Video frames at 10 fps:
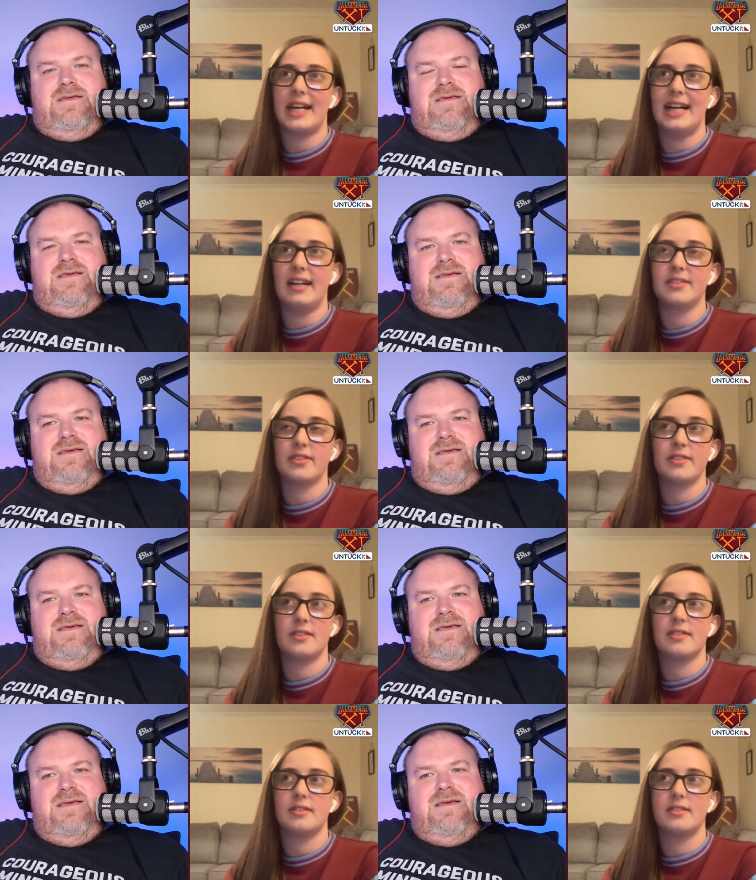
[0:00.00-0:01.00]
Speaker 1: that
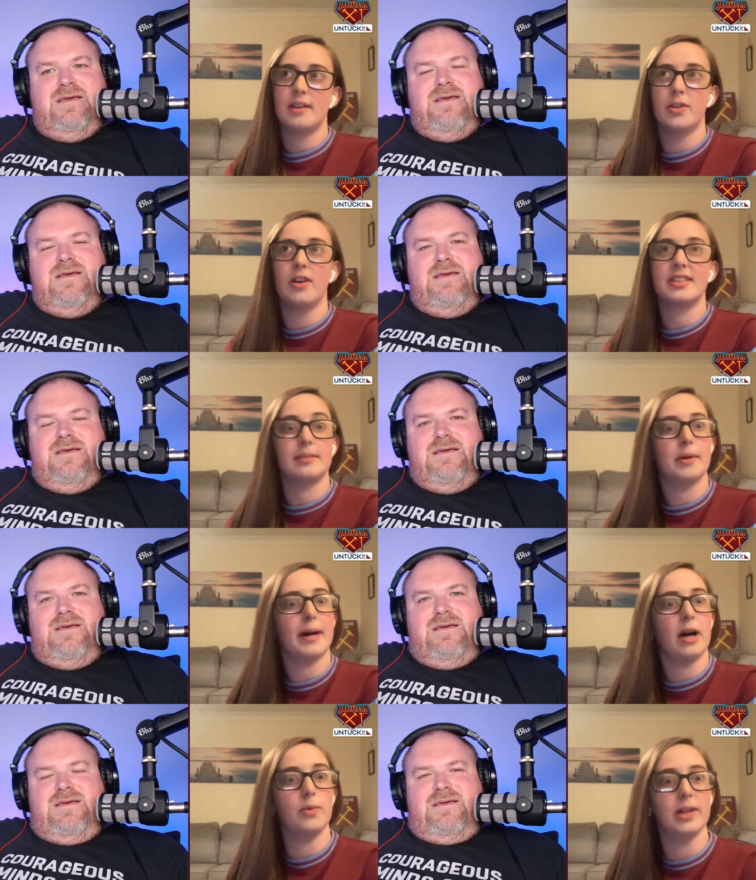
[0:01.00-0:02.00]
someone asked him
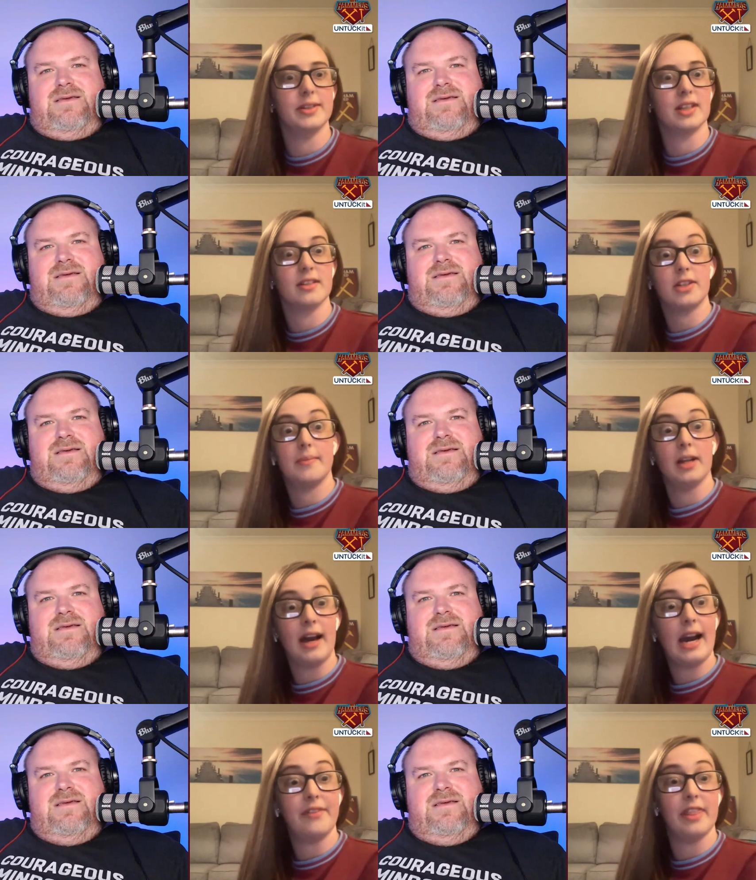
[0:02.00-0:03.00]
about what it's going to be
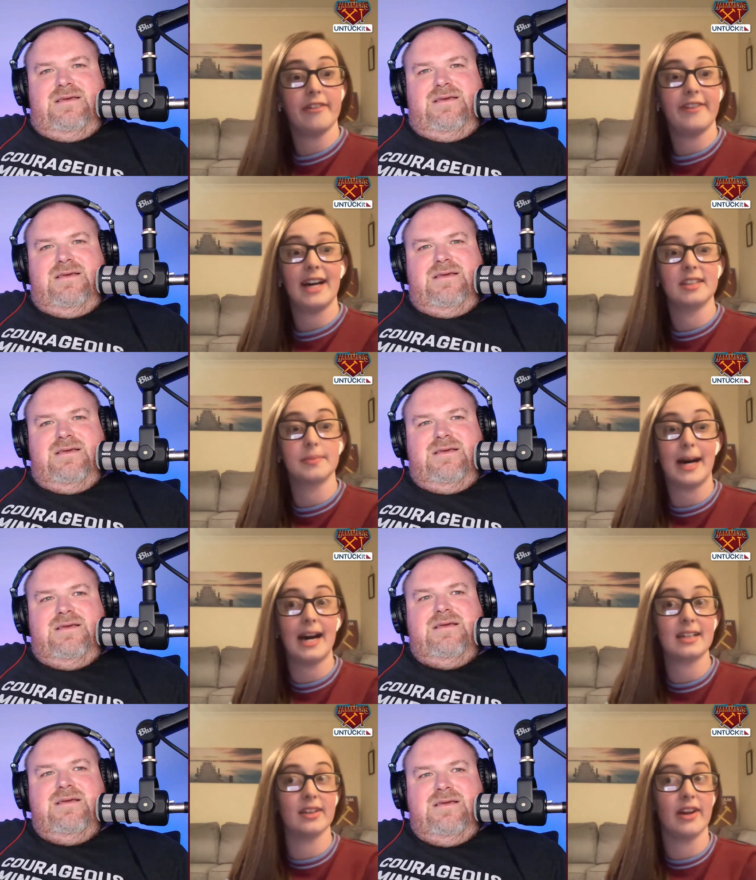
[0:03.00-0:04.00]
like having the fans
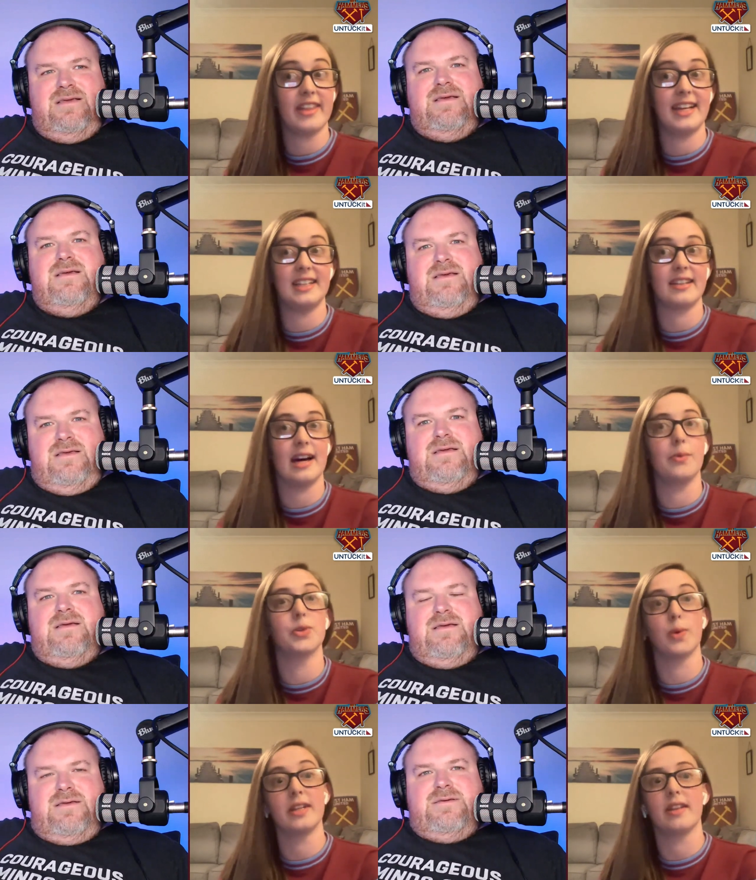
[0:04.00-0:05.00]
back, and I think that
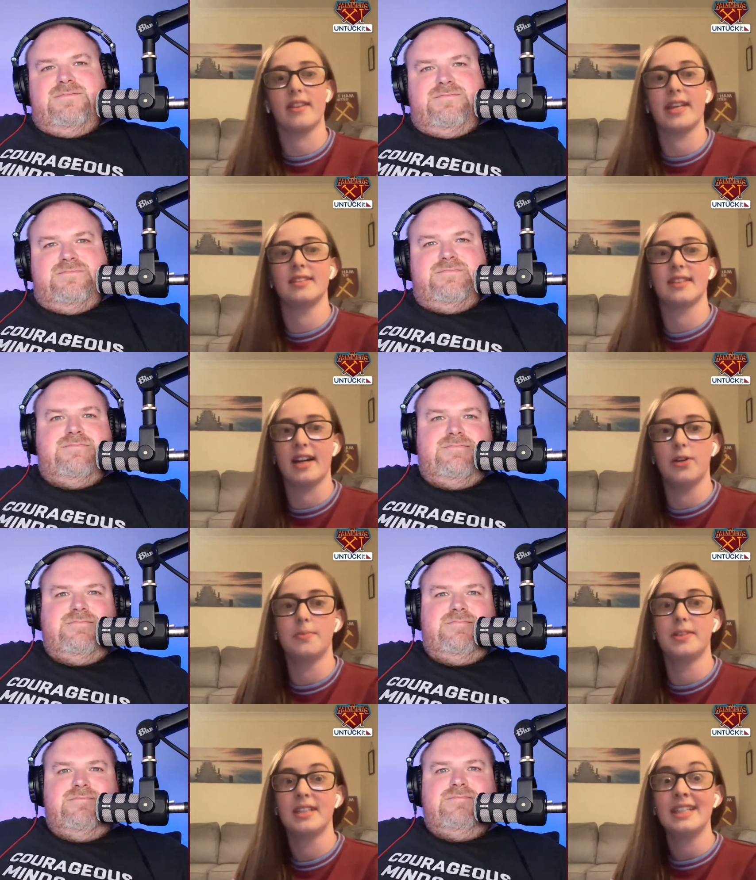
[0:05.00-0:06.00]
was one of the things that
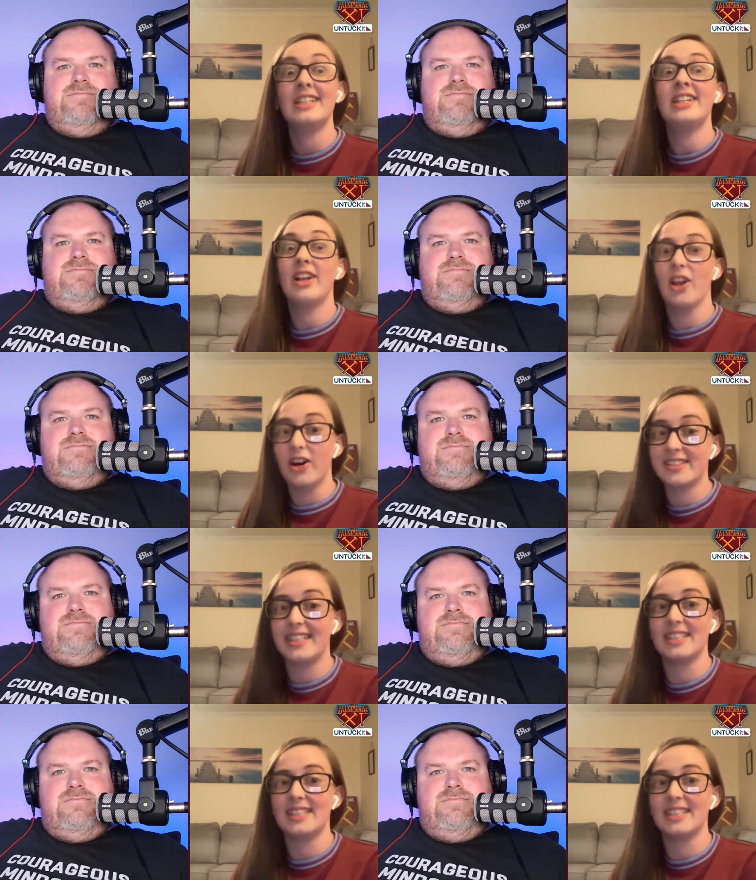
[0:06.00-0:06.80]
helped last